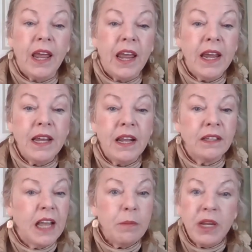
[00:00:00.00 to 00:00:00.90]
and
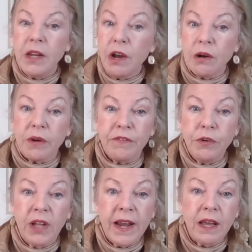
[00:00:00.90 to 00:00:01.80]
let me know if you
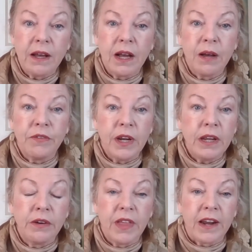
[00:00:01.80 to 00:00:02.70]
like a
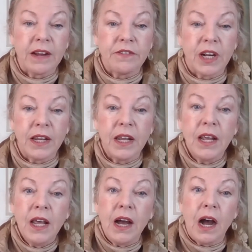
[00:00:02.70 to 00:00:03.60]
video that I've done.
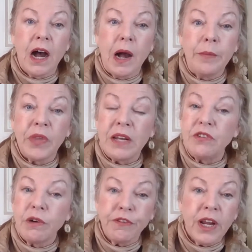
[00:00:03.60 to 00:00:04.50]
And
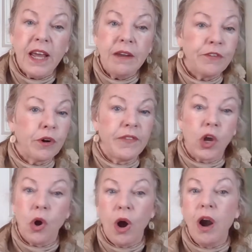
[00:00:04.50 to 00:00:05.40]
don't forget, if you're in the
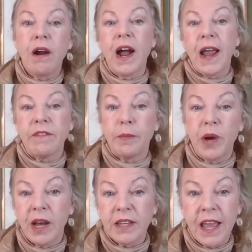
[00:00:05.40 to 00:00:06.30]
car, I have a
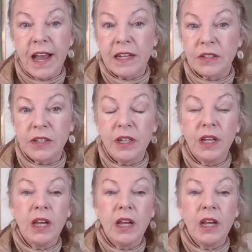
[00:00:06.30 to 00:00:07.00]
podcast.